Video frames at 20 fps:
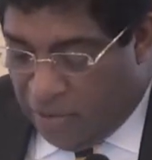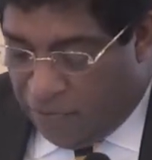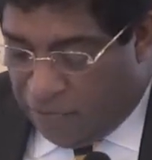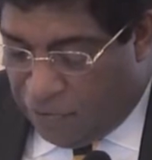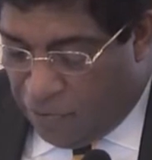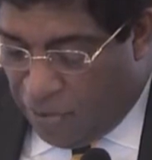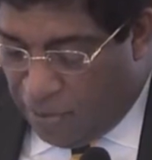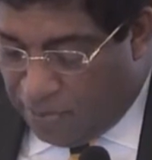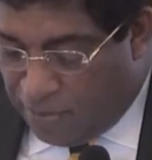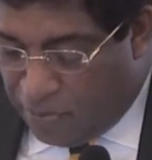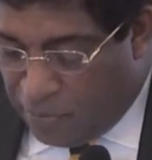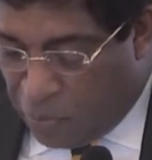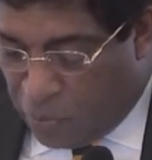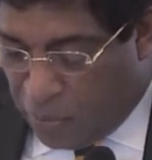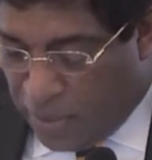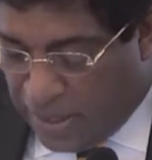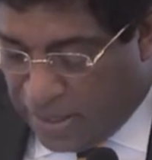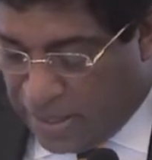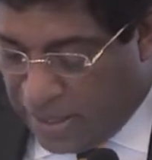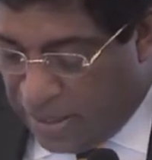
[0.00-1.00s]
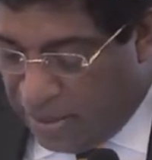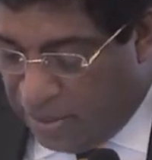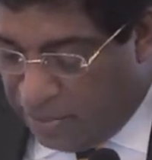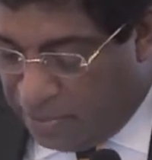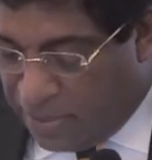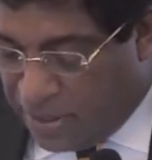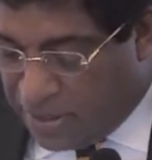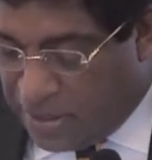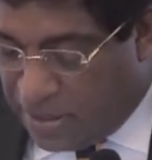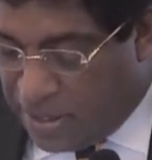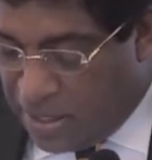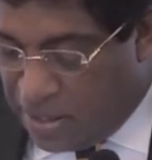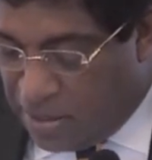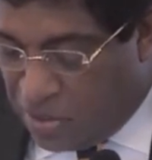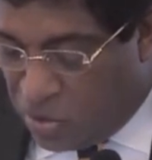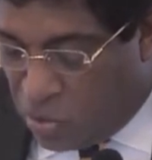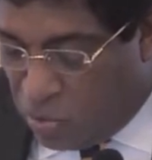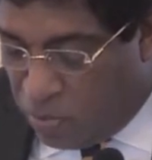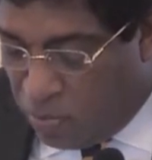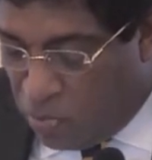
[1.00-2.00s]
From tweeting
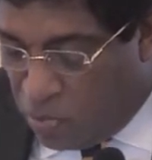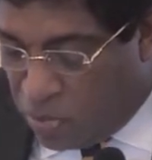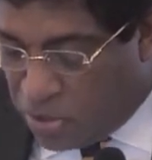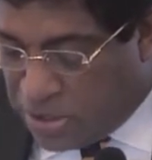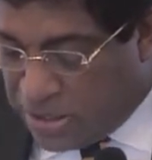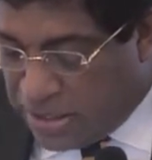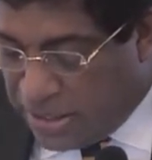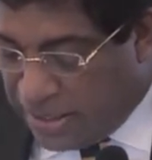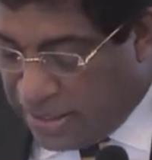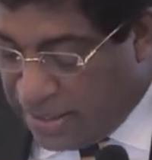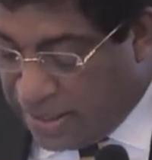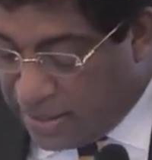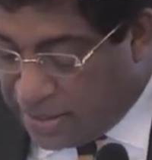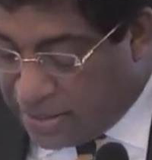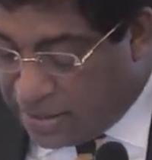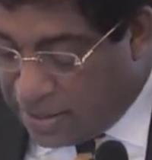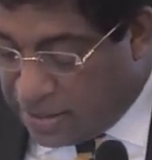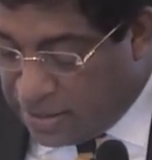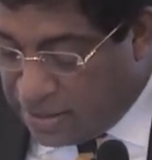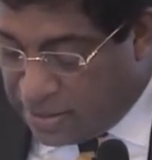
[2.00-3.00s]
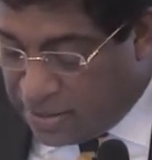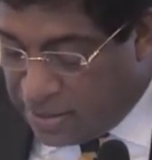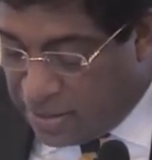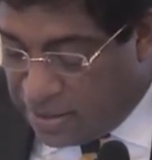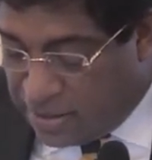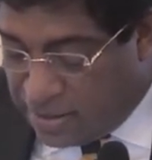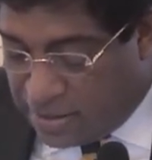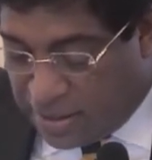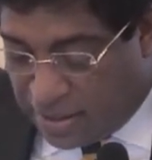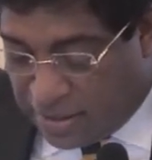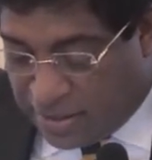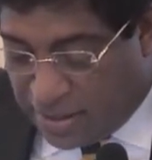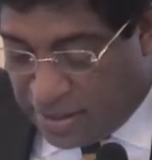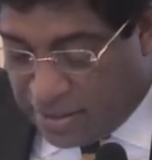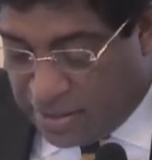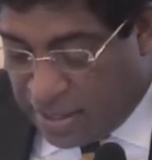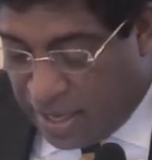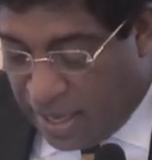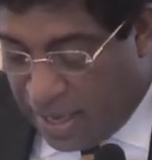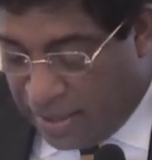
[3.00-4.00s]
president to more serious concerns such
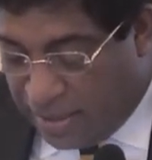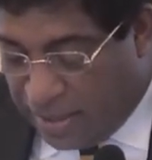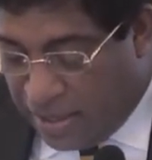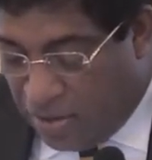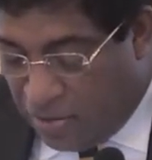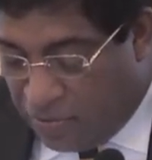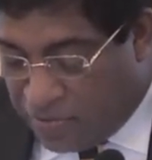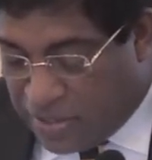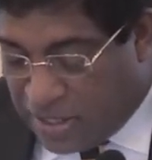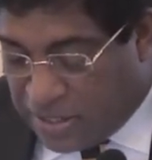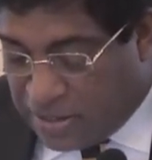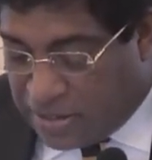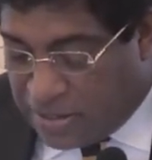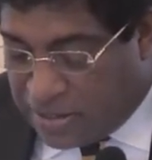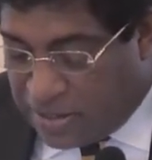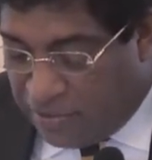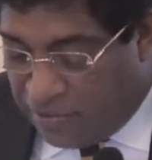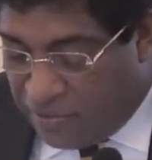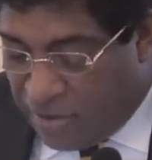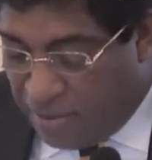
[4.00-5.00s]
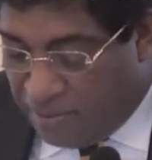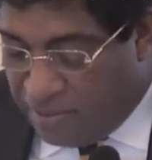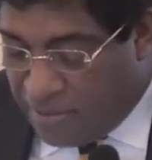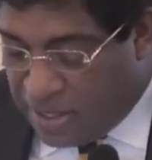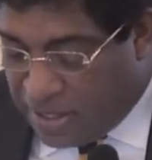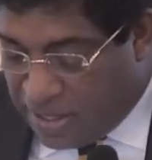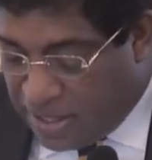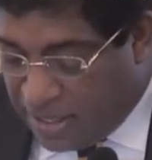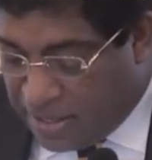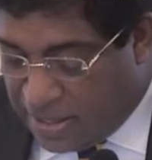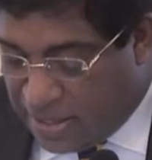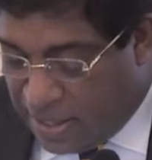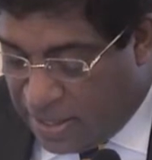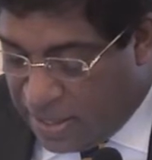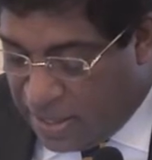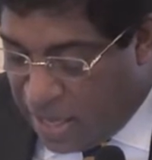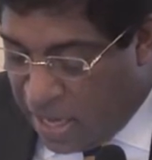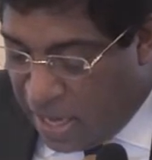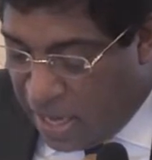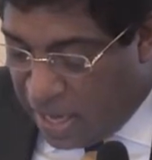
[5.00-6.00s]
as the hacking of sensitive government data
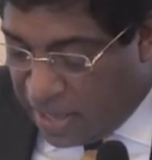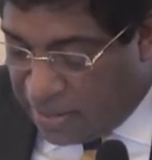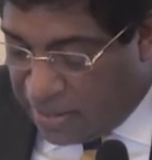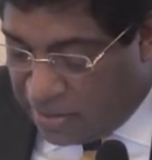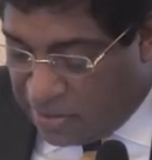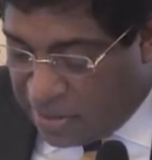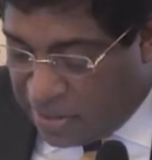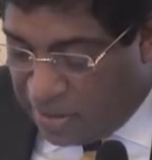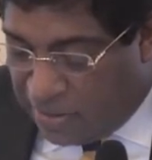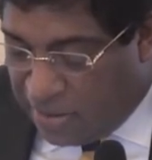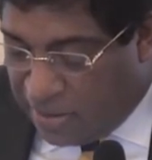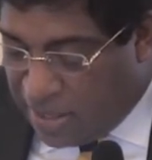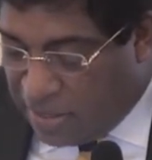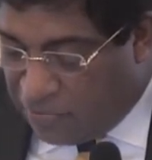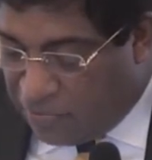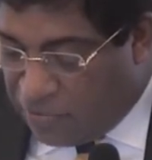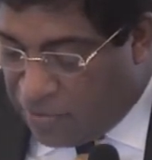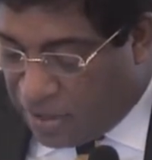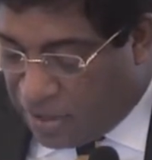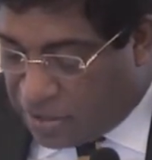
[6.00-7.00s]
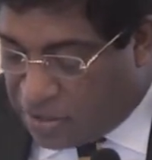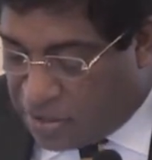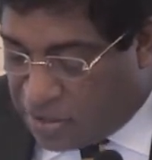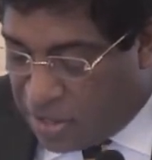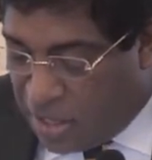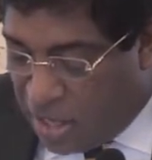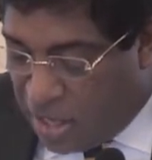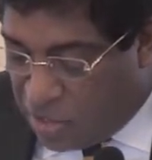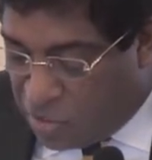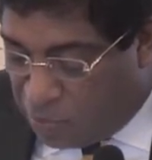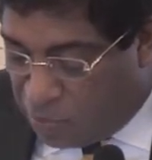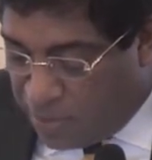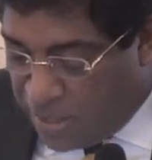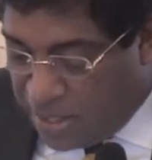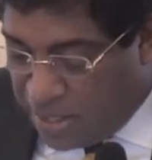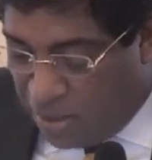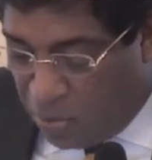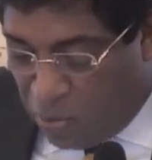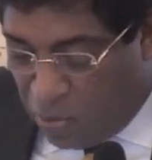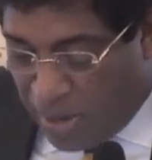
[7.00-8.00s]
and the terror networks
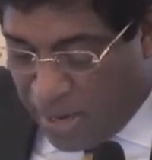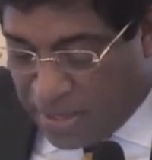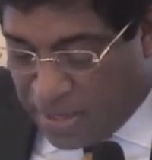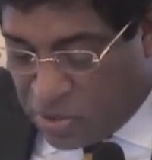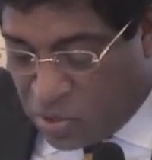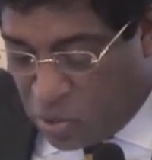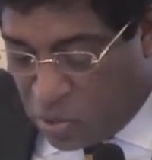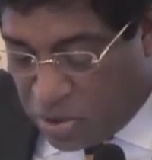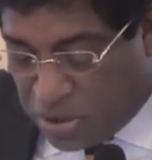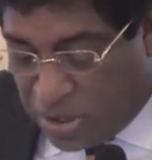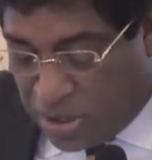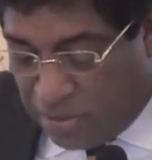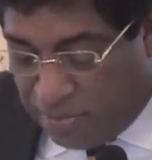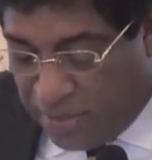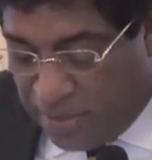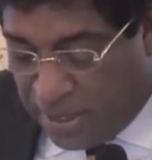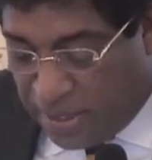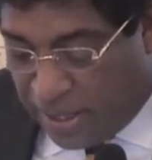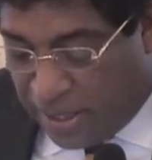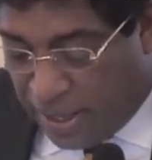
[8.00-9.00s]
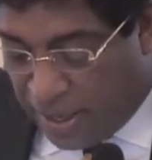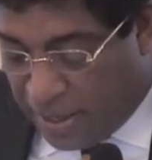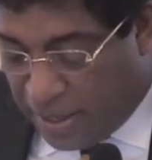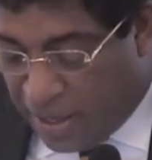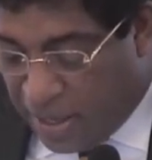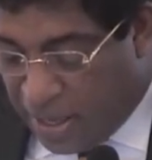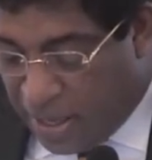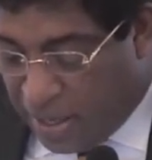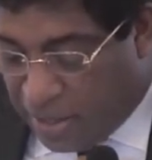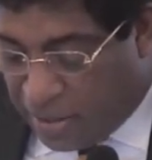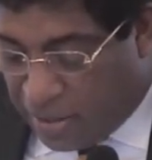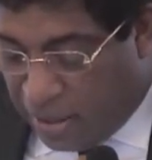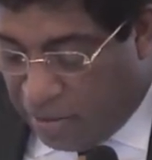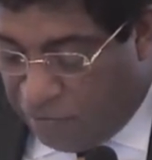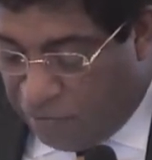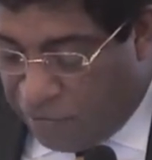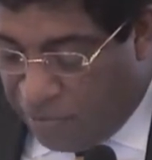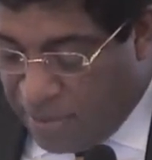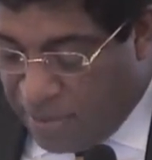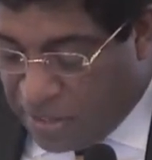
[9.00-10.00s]
spreading via social media, the
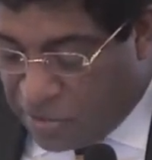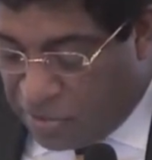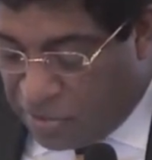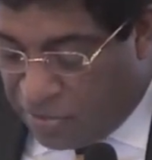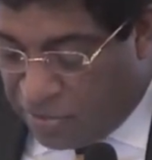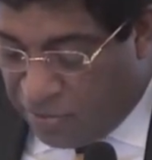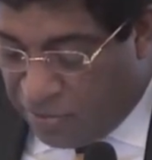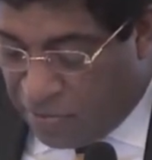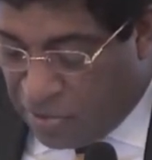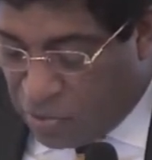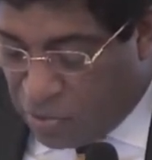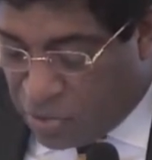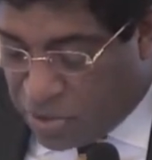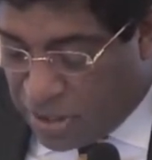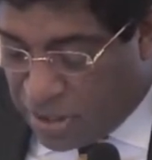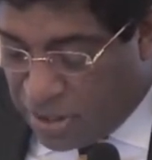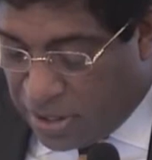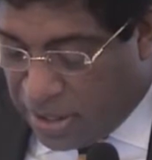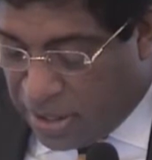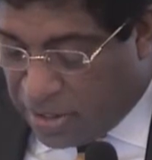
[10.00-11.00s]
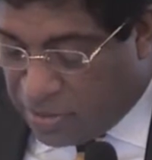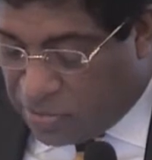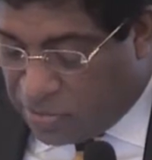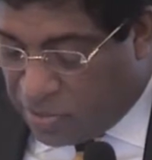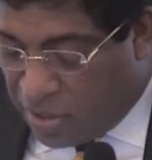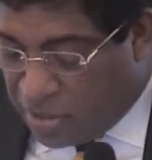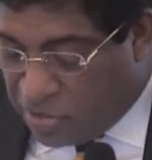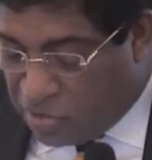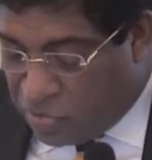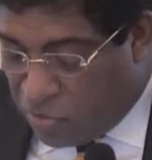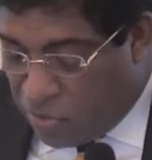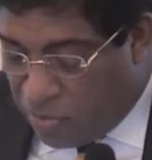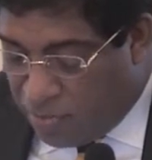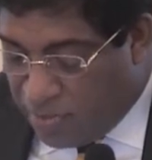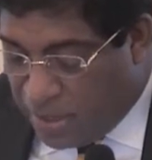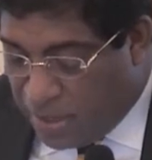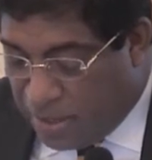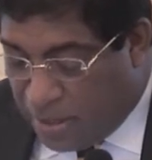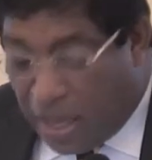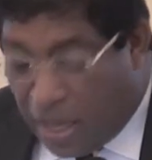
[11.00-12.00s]
information revolution is
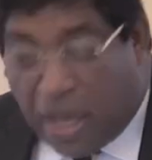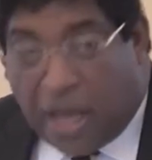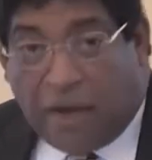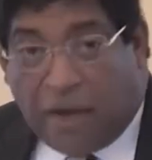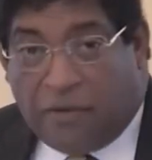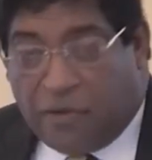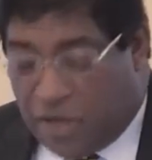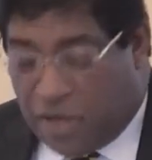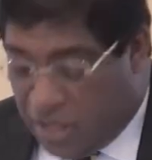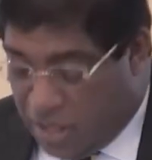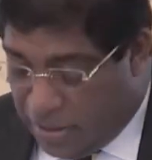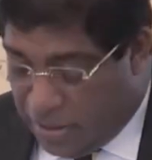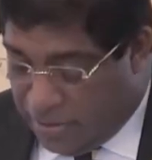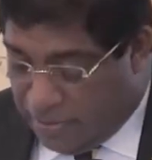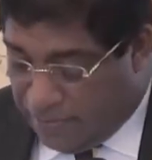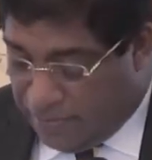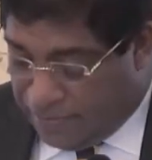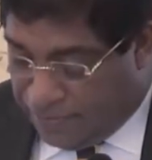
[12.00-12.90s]
transforming our world.